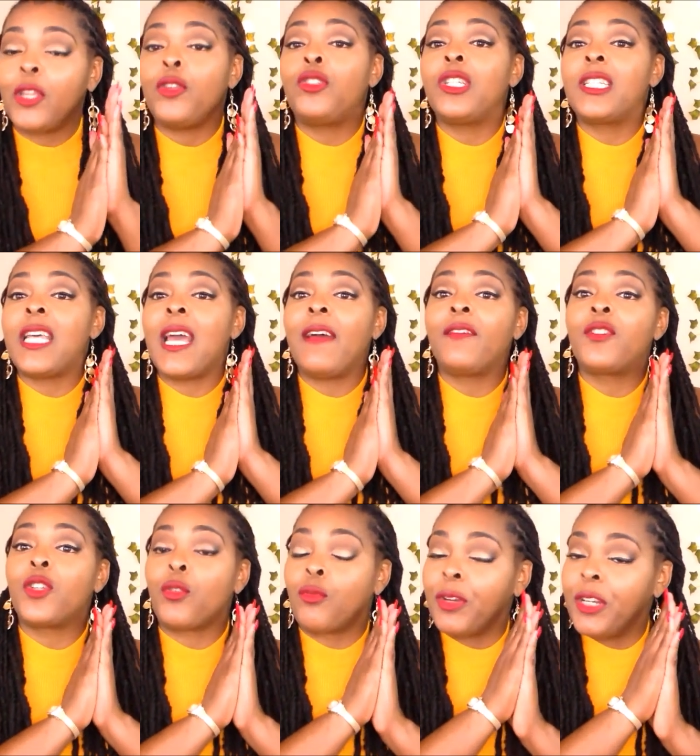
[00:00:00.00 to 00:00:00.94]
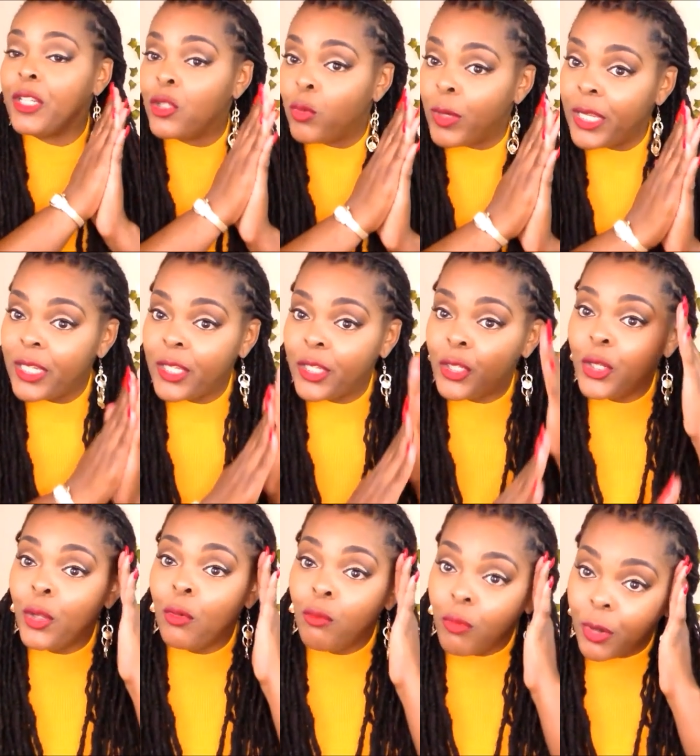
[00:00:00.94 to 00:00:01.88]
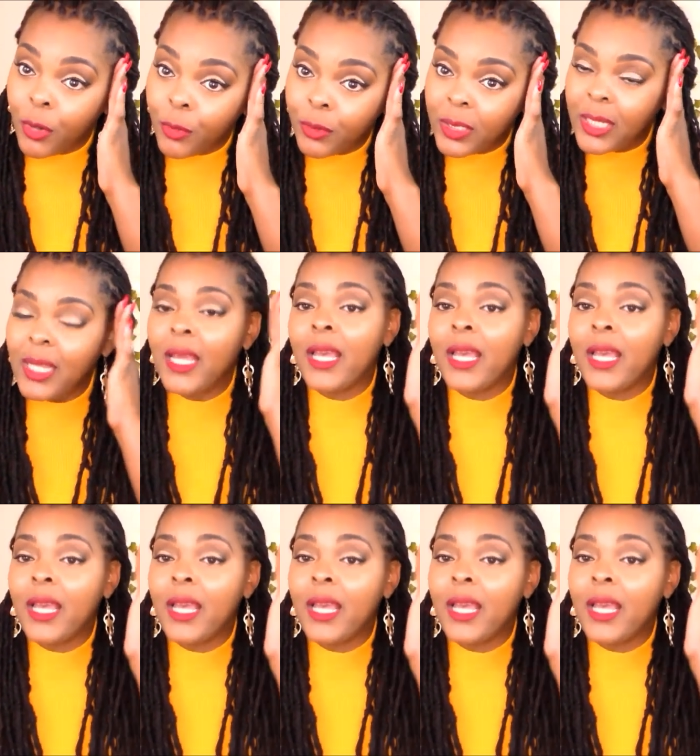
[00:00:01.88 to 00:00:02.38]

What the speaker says: You just have to retwist to the root